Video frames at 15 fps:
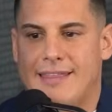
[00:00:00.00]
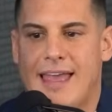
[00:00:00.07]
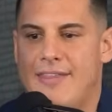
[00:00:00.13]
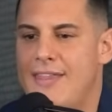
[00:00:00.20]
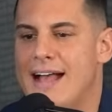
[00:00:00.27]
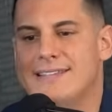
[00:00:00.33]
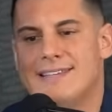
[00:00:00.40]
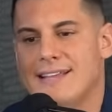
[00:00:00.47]

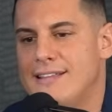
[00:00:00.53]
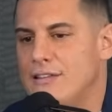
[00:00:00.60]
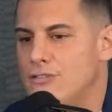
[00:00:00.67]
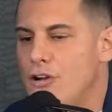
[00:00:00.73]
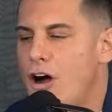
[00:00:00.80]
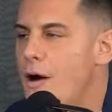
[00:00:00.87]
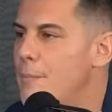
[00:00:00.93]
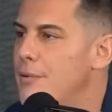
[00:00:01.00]
And that's at the
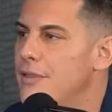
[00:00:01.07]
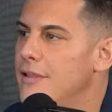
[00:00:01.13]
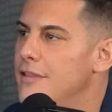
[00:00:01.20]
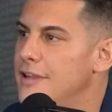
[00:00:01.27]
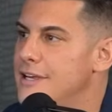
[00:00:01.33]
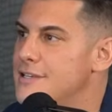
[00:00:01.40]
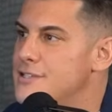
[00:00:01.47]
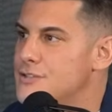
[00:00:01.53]
top of the
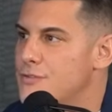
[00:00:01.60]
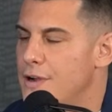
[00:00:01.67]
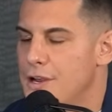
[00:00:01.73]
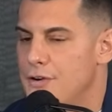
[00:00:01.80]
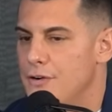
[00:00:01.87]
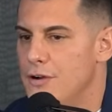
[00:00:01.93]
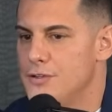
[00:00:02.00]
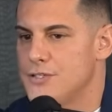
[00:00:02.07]
list,
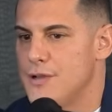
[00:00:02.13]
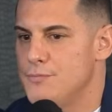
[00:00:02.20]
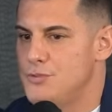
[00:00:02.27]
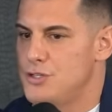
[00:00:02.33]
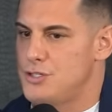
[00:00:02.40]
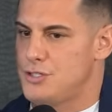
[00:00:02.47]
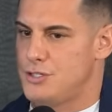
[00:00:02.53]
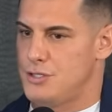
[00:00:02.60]
right? Or else I'm
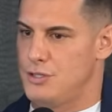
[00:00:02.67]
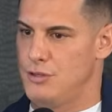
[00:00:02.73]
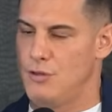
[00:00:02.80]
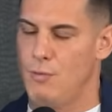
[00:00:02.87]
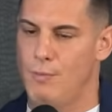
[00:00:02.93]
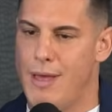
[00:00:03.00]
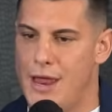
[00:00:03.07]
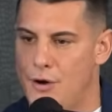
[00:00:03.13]
just,
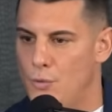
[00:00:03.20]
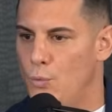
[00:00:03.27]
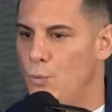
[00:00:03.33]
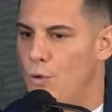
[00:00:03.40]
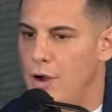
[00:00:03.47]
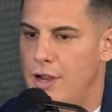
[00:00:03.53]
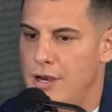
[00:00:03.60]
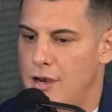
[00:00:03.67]
no matter
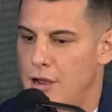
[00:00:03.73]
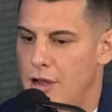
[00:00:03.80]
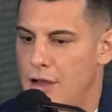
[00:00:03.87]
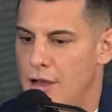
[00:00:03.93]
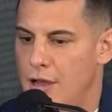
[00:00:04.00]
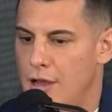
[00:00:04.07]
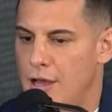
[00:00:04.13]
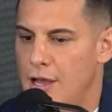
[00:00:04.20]
what
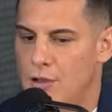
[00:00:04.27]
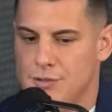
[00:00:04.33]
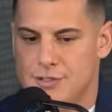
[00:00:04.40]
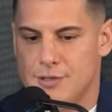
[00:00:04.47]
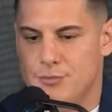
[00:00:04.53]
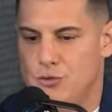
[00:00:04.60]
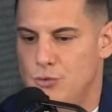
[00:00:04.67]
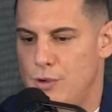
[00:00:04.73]
else
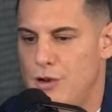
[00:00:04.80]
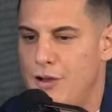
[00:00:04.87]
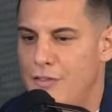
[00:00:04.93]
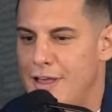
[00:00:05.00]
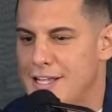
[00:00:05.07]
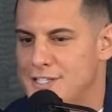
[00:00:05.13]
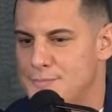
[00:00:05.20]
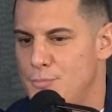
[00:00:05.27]
I'm doing on
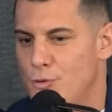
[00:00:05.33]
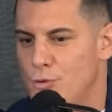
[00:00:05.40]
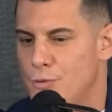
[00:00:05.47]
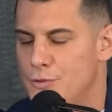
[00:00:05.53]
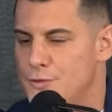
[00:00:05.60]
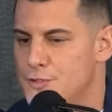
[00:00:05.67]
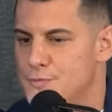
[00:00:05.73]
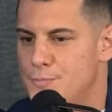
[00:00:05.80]
that spoke,
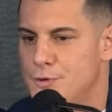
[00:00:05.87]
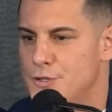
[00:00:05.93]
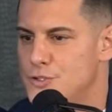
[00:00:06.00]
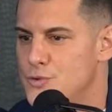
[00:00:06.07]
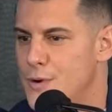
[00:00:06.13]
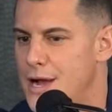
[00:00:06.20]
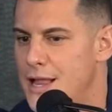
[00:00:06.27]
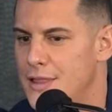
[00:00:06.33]
whether it's
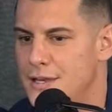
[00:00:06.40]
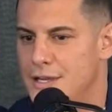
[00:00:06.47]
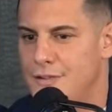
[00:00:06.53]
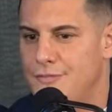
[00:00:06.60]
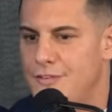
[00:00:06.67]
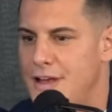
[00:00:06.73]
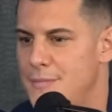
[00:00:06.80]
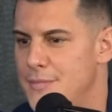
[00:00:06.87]
spirituality,
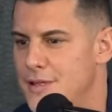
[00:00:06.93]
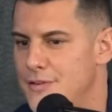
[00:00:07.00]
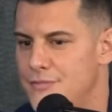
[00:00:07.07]
family